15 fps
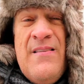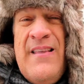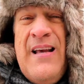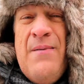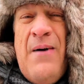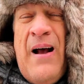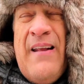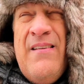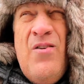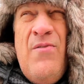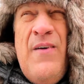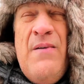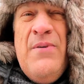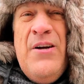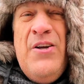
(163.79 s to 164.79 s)
Think about it. In
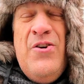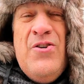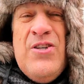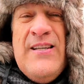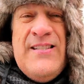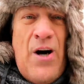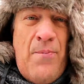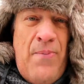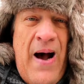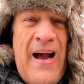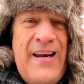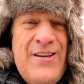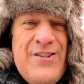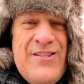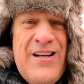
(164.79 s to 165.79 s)
November, you usually start buying your